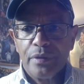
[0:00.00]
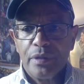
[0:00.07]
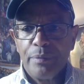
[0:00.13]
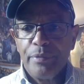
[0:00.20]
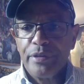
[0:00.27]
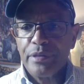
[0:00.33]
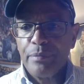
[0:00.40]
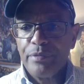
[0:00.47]

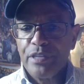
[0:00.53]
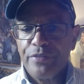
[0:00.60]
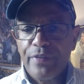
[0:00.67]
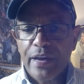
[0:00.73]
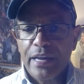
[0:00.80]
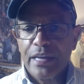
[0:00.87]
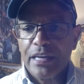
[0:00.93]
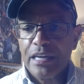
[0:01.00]
Let me see if
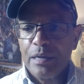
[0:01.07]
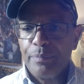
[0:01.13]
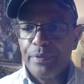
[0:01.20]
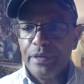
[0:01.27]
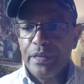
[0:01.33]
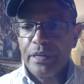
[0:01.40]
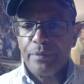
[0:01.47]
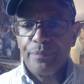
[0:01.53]
I can get it up
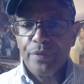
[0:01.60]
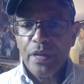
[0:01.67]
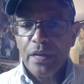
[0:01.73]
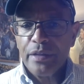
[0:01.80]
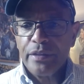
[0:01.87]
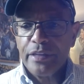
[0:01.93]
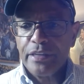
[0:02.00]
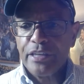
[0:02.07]
in here.
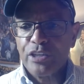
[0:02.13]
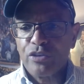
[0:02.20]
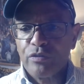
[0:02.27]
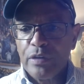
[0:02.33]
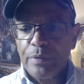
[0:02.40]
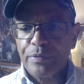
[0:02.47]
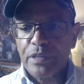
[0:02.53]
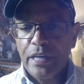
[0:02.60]
The
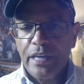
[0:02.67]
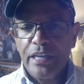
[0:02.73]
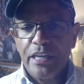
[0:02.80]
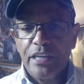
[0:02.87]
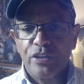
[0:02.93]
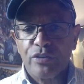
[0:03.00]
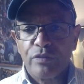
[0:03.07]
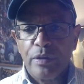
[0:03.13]
description in the
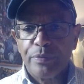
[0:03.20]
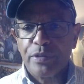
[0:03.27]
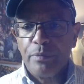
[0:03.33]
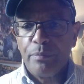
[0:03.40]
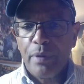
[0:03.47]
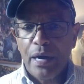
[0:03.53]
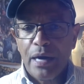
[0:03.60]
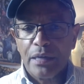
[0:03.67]

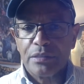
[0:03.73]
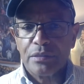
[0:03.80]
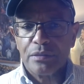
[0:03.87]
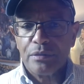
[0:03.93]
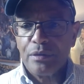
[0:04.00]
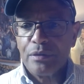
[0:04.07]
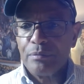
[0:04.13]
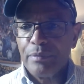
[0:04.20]
description box.
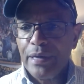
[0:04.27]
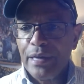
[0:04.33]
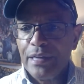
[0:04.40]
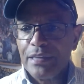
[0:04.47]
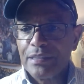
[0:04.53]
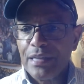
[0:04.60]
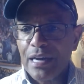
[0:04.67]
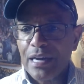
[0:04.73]
Oh man,
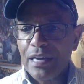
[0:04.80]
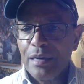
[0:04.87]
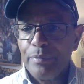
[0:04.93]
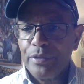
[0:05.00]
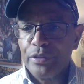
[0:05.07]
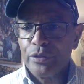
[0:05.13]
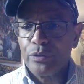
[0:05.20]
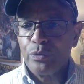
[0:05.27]
it's not
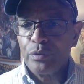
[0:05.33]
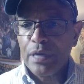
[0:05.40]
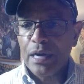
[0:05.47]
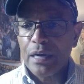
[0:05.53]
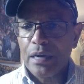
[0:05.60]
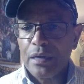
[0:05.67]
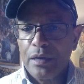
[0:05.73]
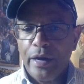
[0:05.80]
coming through.
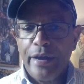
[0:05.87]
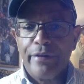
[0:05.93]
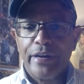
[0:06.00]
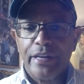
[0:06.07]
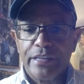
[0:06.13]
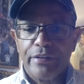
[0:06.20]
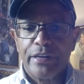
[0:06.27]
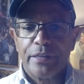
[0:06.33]
Here it
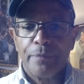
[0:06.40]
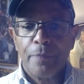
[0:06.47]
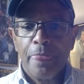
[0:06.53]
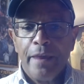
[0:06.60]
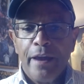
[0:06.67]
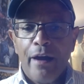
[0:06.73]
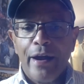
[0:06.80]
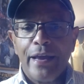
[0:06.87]
is. Here it is.
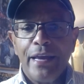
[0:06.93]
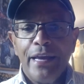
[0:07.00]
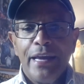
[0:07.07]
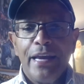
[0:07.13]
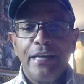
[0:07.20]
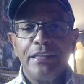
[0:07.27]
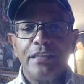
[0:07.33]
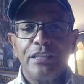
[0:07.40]
All right.
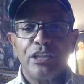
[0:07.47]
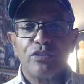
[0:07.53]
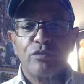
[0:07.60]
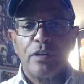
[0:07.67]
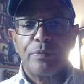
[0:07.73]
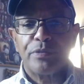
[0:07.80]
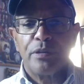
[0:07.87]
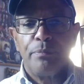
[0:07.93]
In the
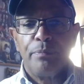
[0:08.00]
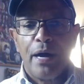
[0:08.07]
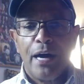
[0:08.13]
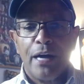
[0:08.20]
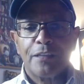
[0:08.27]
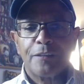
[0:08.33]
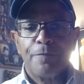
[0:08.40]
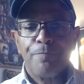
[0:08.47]
description
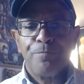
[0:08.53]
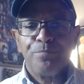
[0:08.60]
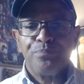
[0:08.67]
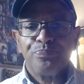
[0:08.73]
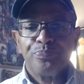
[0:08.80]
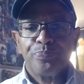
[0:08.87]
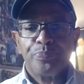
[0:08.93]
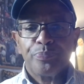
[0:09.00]
box.
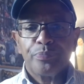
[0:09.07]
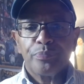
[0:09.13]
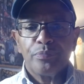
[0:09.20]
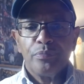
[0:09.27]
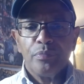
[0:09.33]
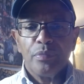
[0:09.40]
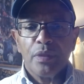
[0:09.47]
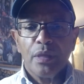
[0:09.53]

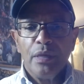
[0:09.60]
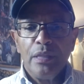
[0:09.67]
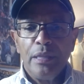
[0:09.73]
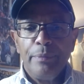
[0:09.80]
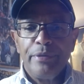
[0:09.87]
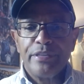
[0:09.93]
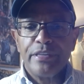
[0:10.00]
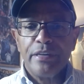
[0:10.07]

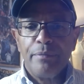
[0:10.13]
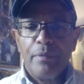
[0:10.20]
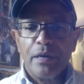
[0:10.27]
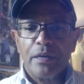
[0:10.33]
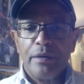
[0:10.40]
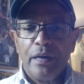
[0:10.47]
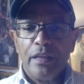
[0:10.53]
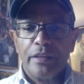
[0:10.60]
Let me see.
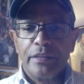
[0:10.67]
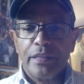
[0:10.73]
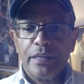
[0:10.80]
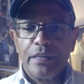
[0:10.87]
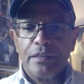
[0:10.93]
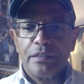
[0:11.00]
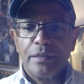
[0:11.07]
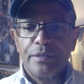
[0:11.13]
Among the other
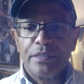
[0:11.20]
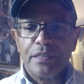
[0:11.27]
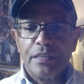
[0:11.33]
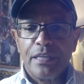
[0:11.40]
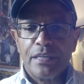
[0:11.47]
things, let's see.